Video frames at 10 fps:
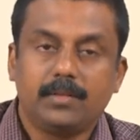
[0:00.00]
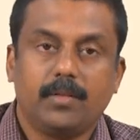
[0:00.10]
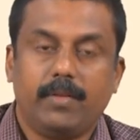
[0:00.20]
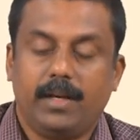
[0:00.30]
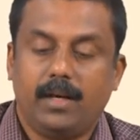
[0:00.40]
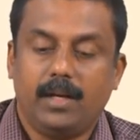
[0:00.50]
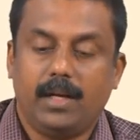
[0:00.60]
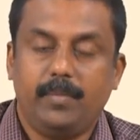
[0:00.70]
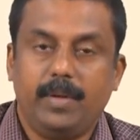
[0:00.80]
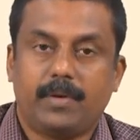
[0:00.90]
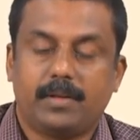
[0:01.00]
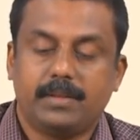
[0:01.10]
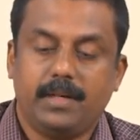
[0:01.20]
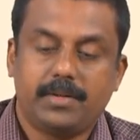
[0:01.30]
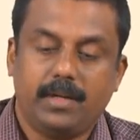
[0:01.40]
So, when al aluminum
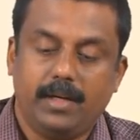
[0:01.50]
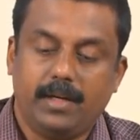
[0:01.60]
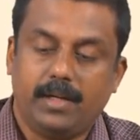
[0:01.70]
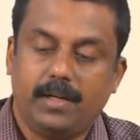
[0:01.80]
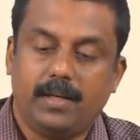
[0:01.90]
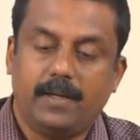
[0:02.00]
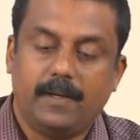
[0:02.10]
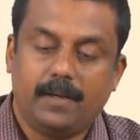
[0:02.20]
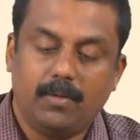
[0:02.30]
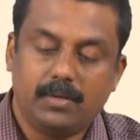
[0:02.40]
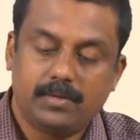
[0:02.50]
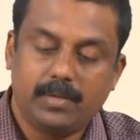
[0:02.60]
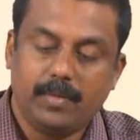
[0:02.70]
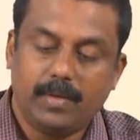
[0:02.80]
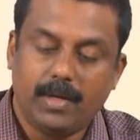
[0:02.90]
concentration in goes
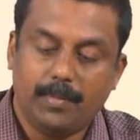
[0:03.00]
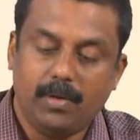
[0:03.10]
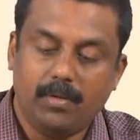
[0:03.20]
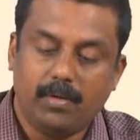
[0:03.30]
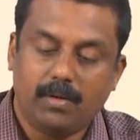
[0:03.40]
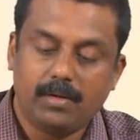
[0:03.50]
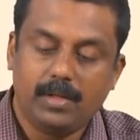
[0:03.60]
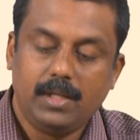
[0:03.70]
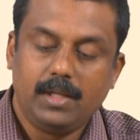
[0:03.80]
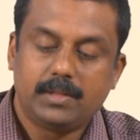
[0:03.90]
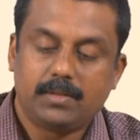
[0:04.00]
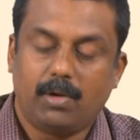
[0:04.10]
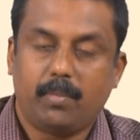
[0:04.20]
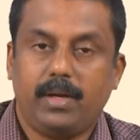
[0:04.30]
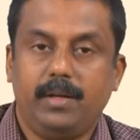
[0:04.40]
above so
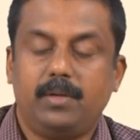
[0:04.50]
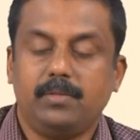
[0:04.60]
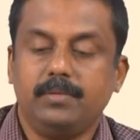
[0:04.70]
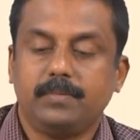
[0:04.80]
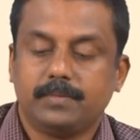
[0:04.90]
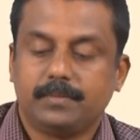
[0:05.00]
1.2